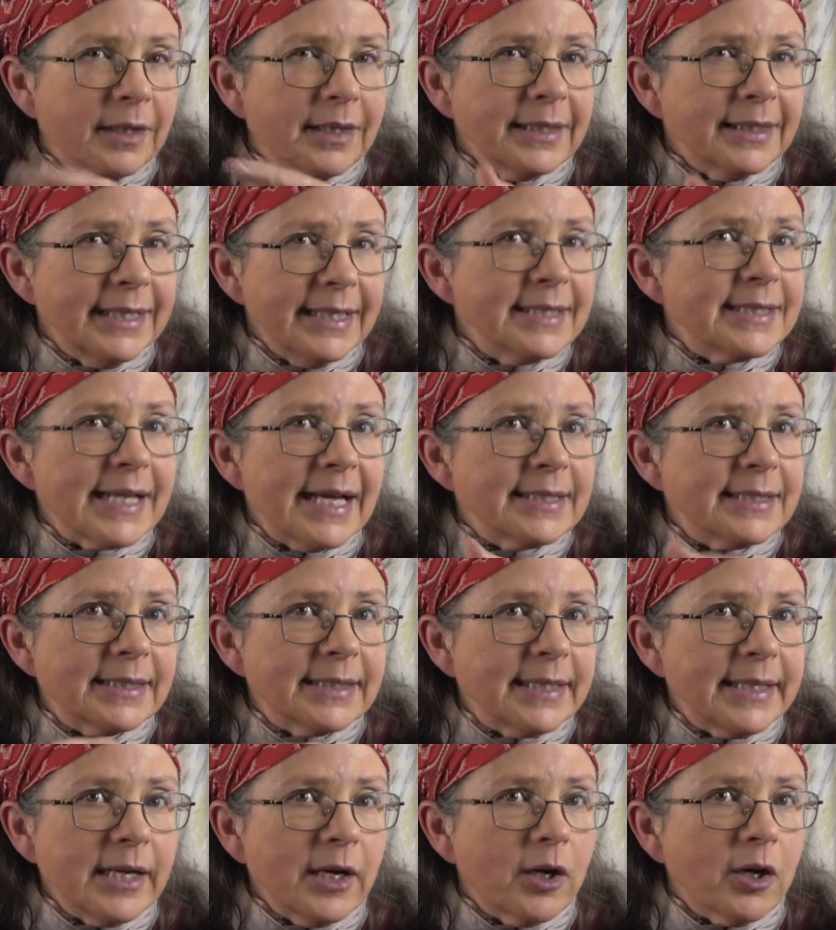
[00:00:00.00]
These
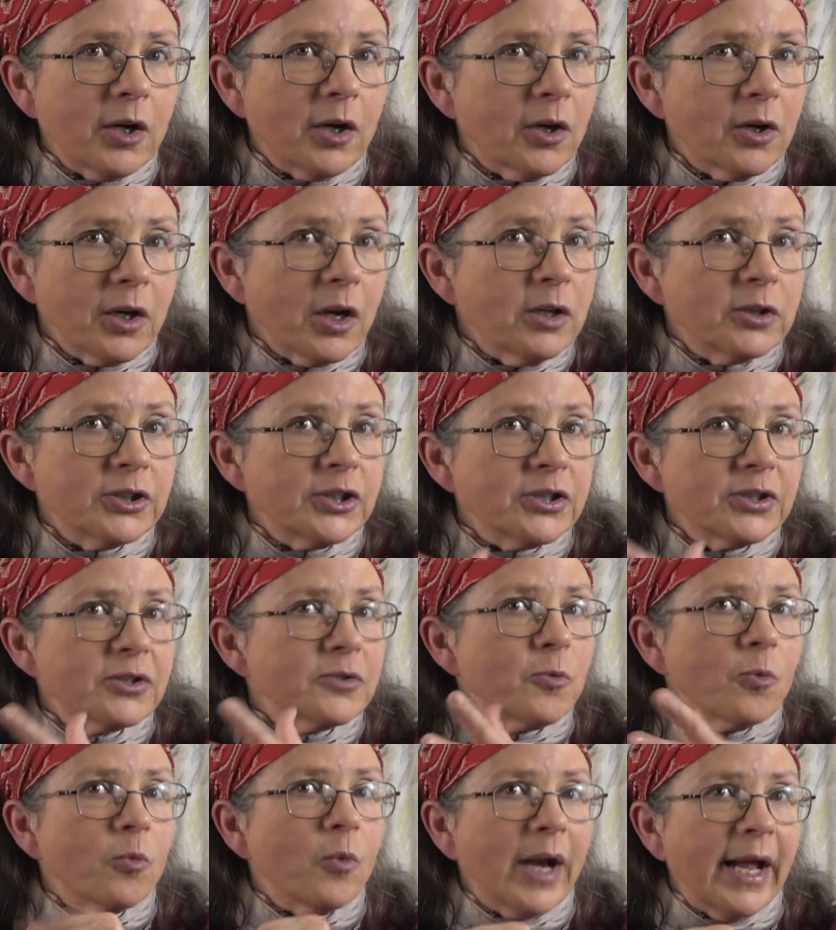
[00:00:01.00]
STR are not just
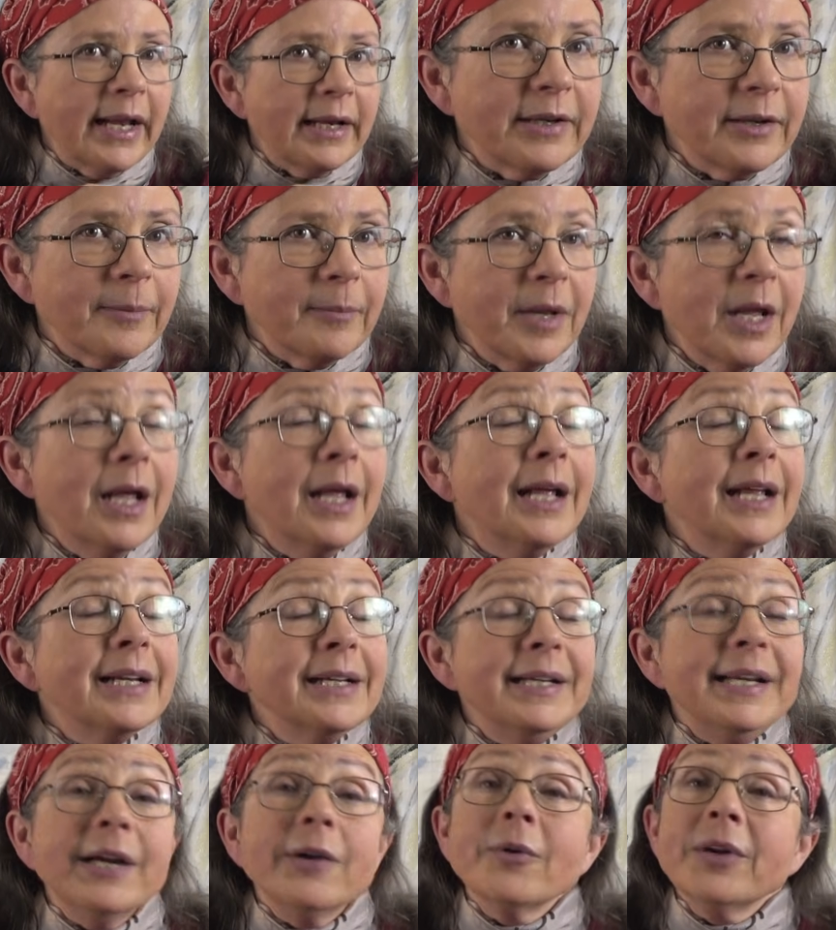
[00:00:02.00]
random.
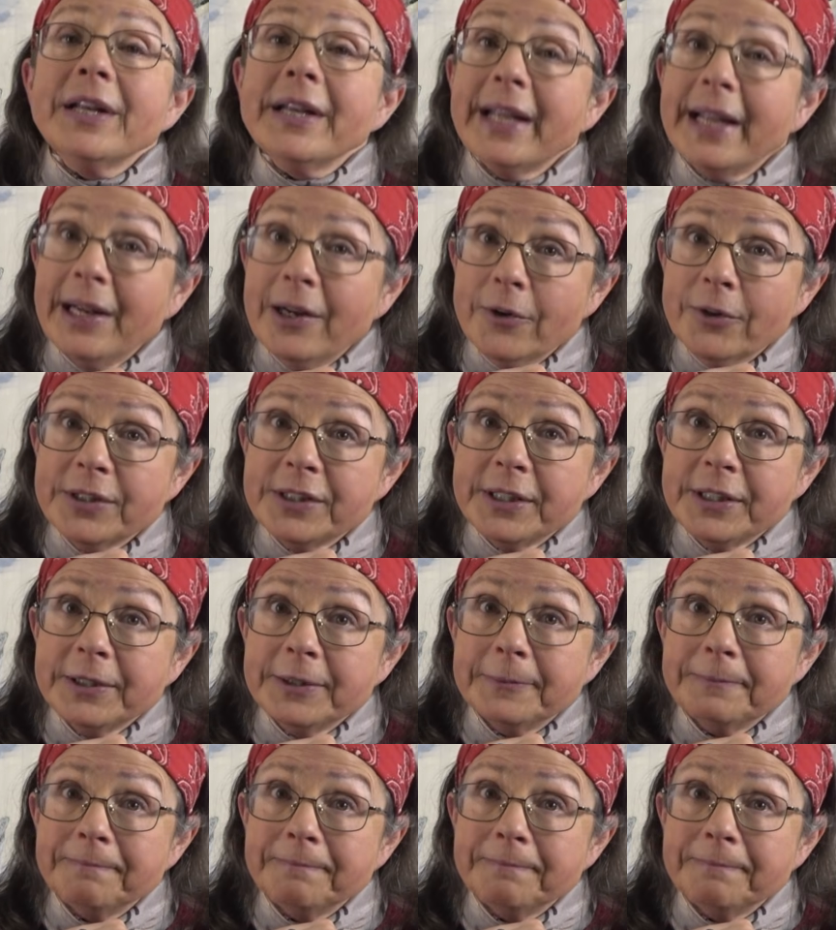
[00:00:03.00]
They're inherited.